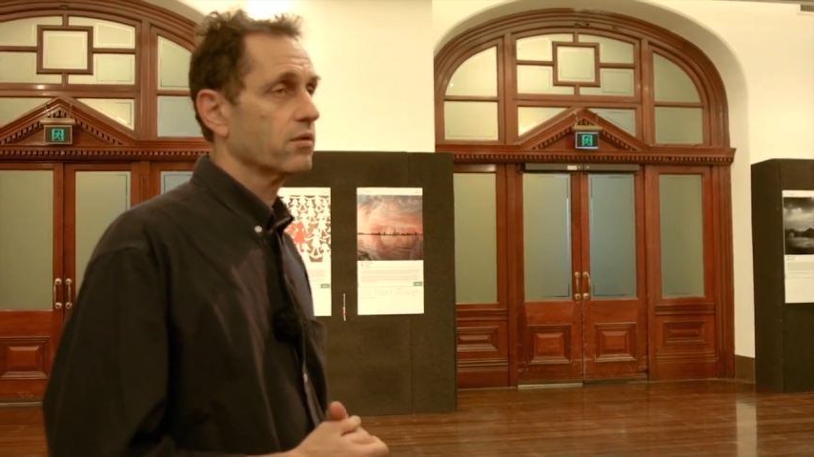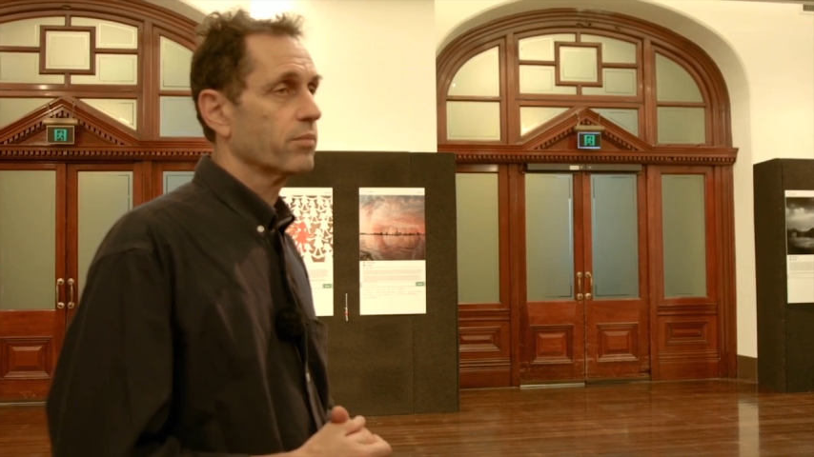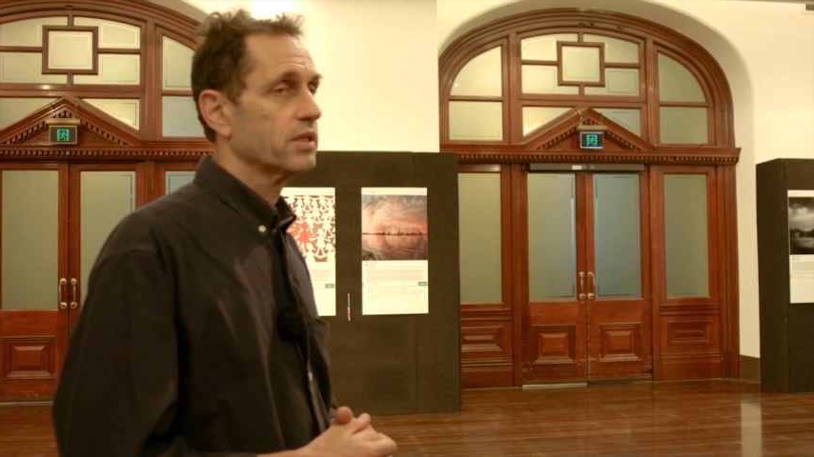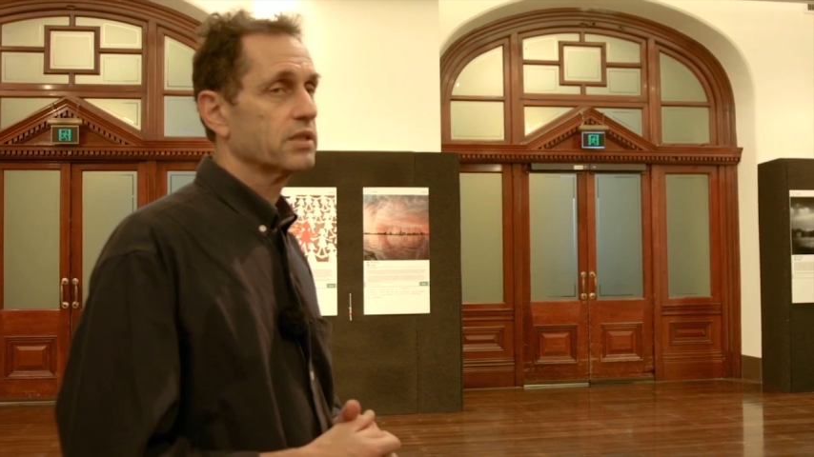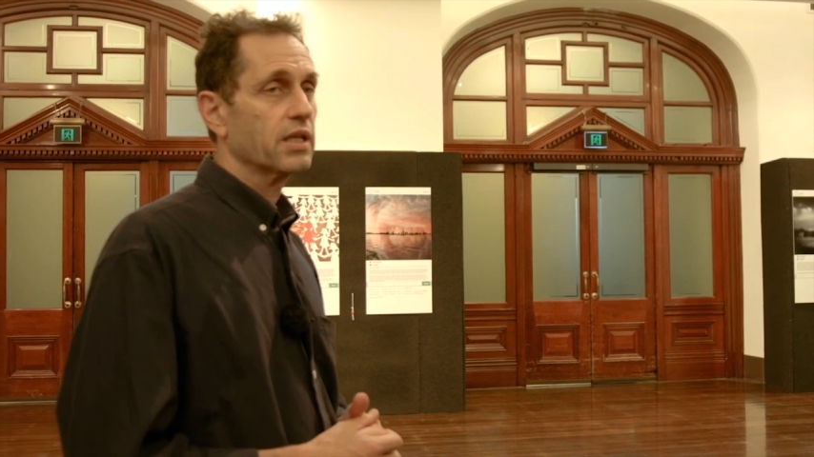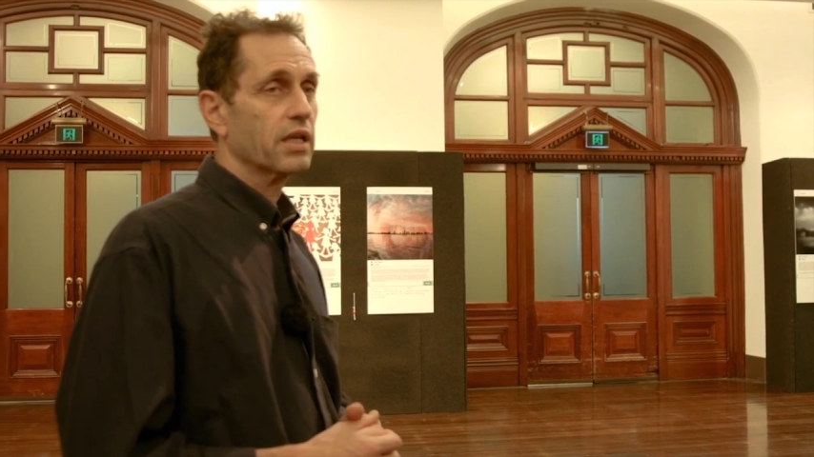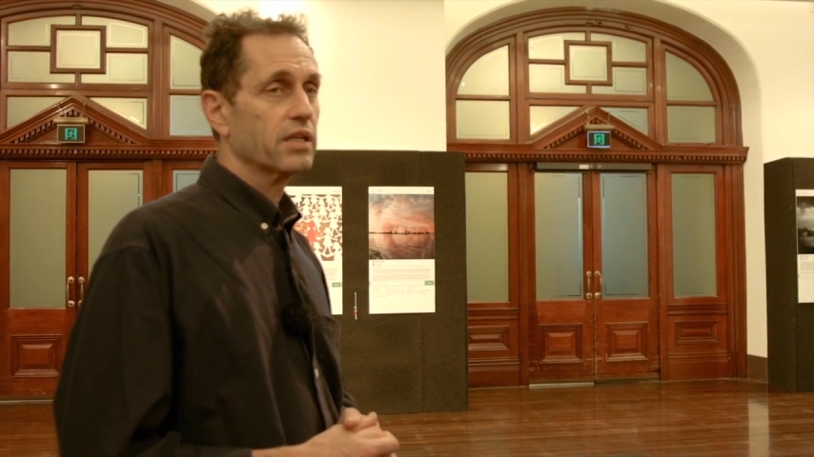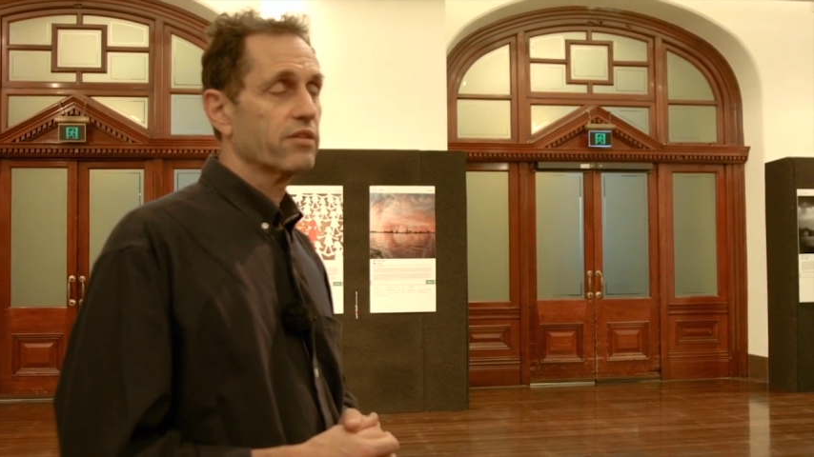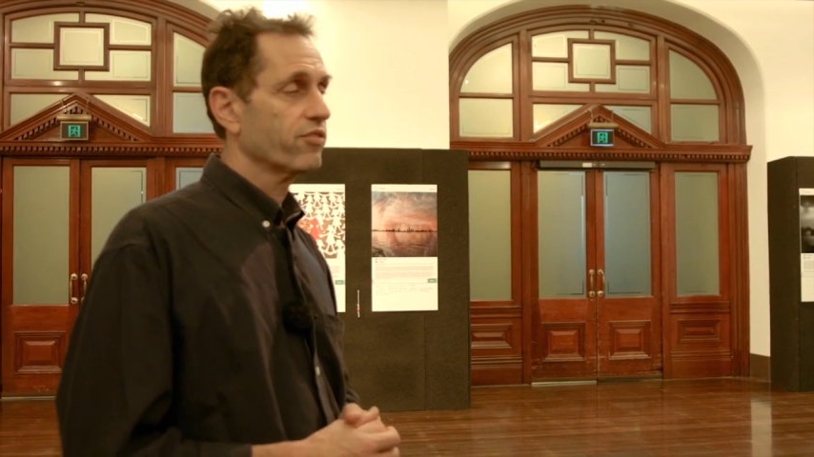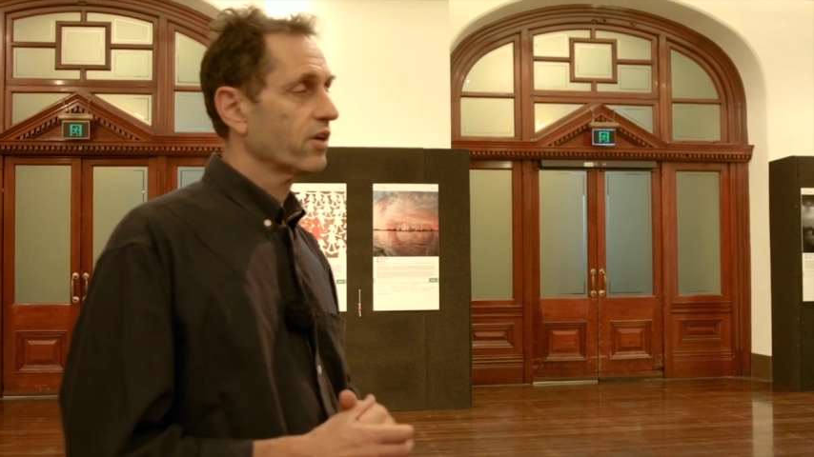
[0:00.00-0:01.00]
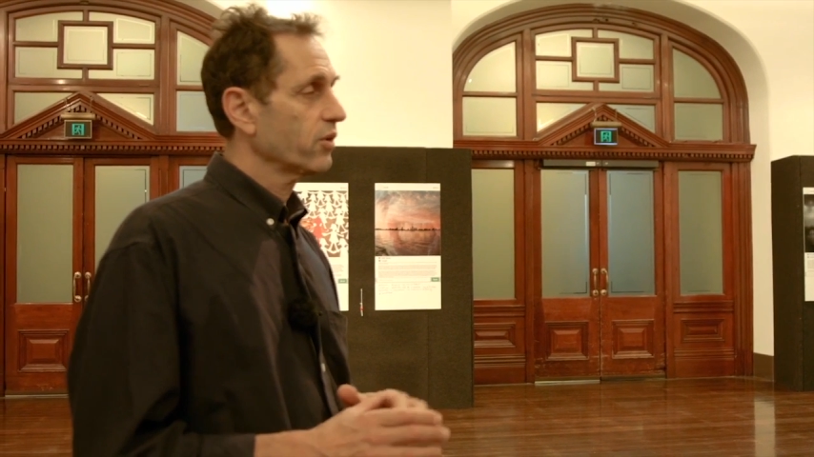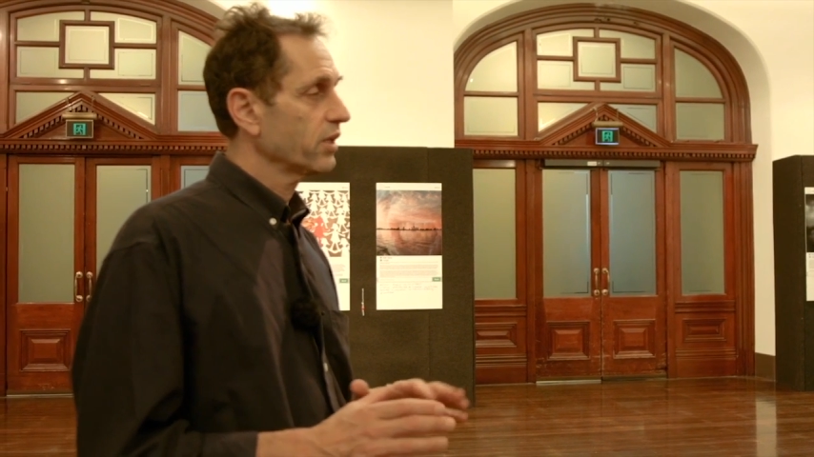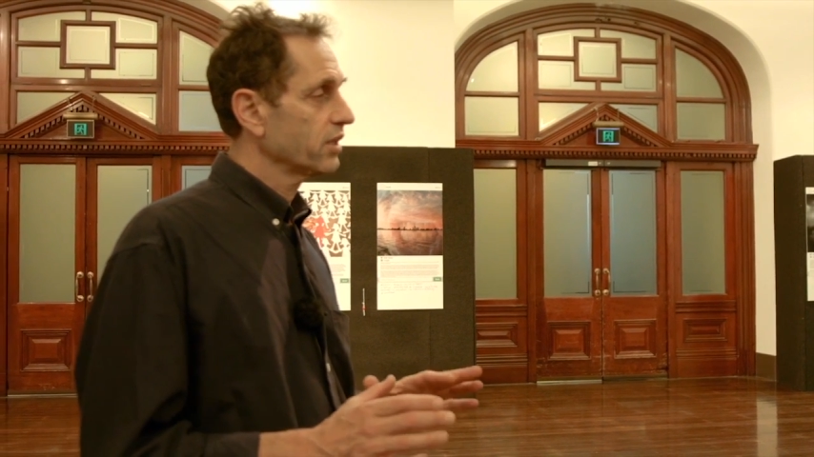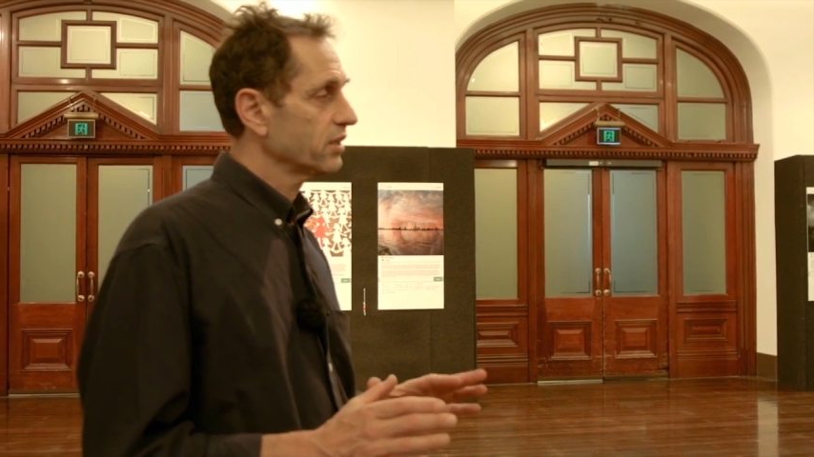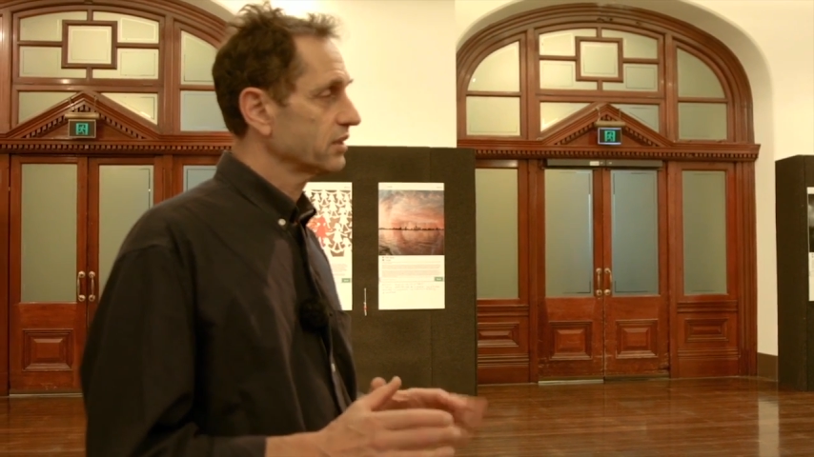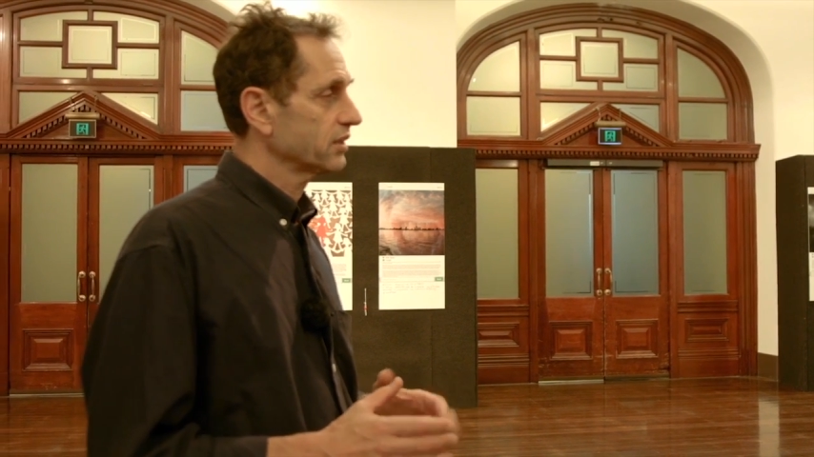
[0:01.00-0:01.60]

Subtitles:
But it's done in a very